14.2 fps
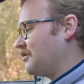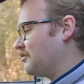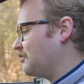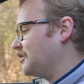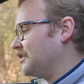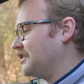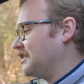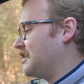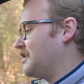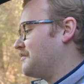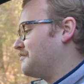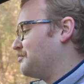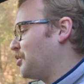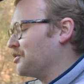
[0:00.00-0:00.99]
really
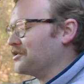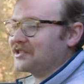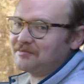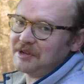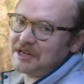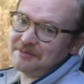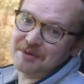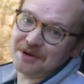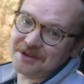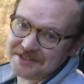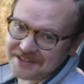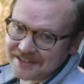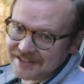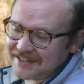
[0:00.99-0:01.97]
um, bothers me
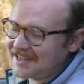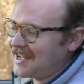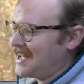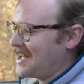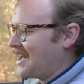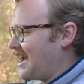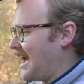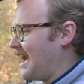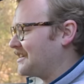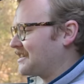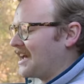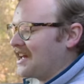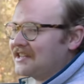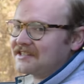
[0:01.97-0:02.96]
personally, as
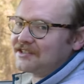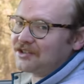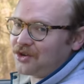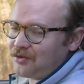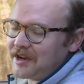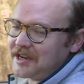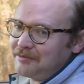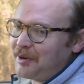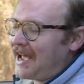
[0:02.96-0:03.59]
has the green